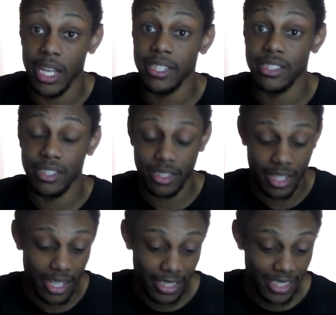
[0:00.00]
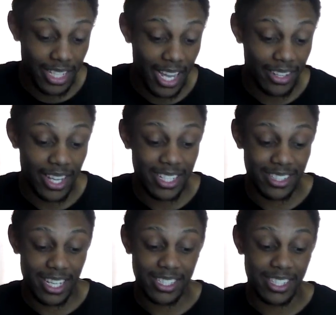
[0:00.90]
That's um, so, now
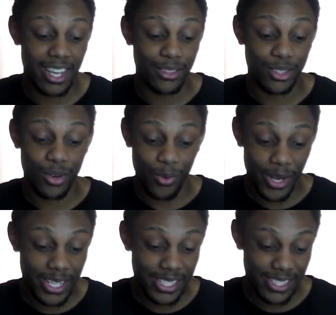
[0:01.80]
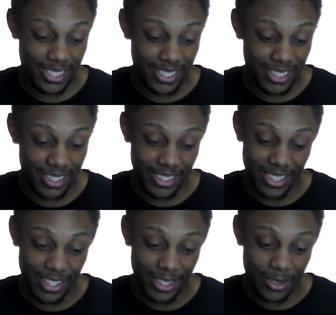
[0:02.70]
that that sounds crazy.
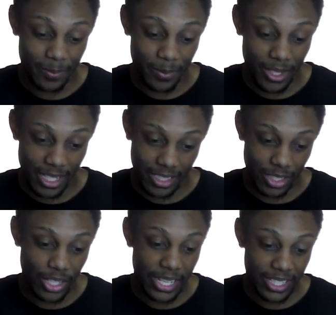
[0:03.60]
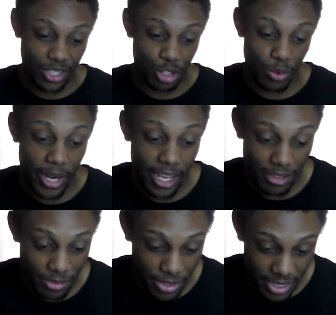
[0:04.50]
So you have to
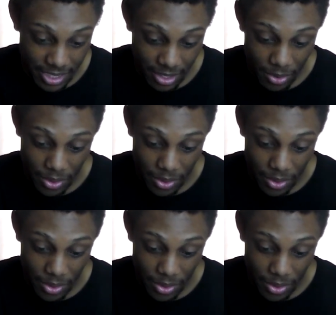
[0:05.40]
train for this.